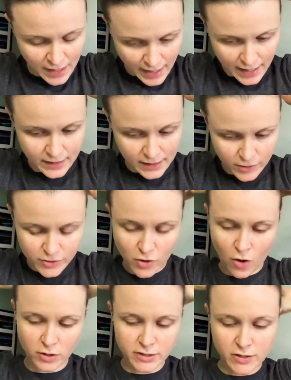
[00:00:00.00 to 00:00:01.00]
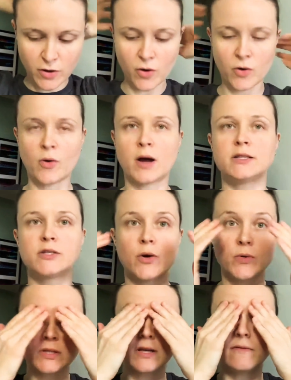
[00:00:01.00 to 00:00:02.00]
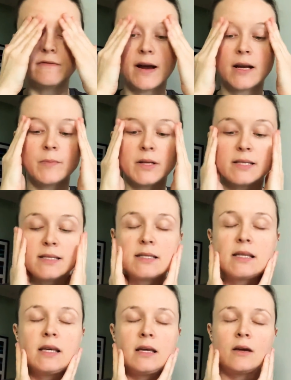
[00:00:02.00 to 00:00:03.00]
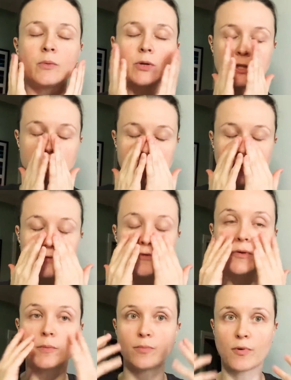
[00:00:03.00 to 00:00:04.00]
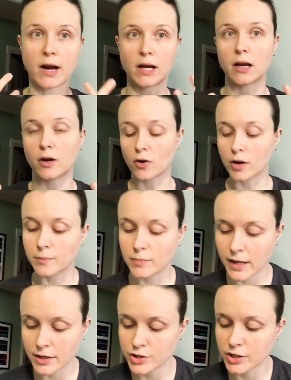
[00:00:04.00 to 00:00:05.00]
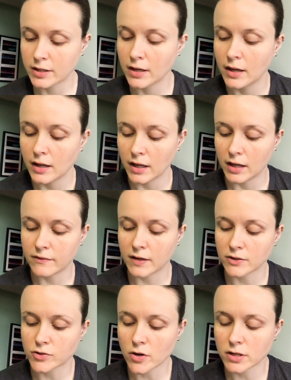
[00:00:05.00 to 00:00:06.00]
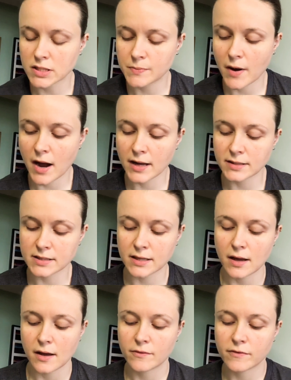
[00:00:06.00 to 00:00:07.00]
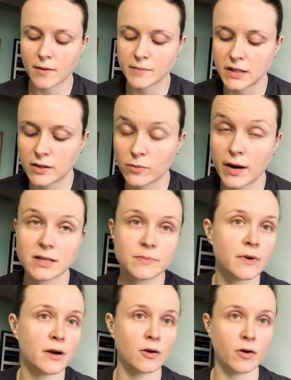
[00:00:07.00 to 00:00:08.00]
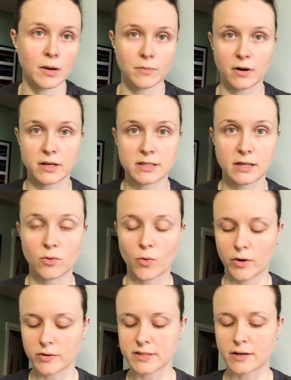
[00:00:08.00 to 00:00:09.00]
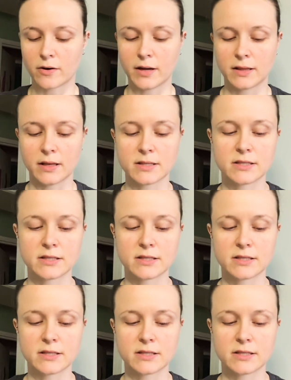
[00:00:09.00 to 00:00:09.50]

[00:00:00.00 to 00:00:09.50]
And then there's also a dose of vitamin C, which is good for brightening your complexion, evening dark spots, from the raspberry and cranberry seed oils that are in this.